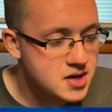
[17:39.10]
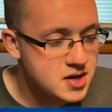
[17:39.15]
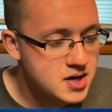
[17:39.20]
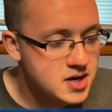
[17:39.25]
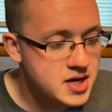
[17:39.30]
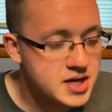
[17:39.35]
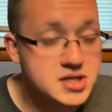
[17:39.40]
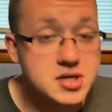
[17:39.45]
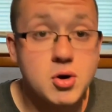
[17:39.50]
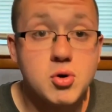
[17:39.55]

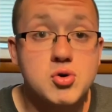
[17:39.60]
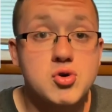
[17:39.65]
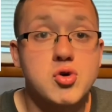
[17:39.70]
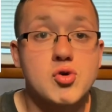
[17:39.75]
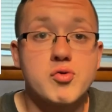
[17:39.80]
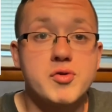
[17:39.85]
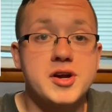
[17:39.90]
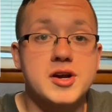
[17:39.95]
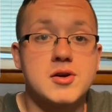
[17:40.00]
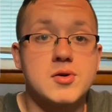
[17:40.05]
his whole
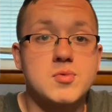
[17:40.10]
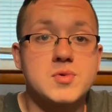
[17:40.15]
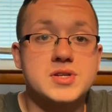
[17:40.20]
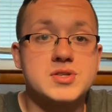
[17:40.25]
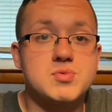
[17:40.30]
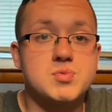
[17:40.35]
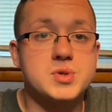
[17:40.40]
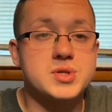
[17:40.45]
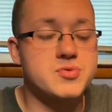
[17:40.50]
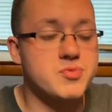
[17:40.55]
career was
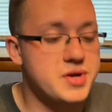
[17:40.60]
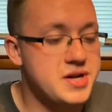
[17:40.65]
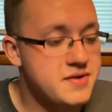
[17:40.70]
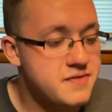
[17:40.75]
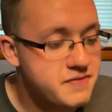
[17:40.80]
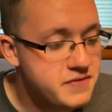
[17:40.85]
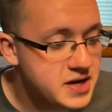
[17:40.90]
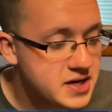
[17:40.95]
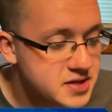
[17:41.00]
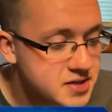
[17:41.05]

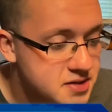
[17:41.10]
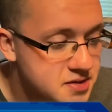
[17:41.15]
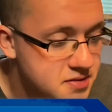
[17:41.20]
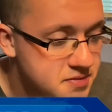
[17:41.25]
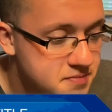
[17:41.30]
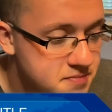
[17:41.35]
reinvented,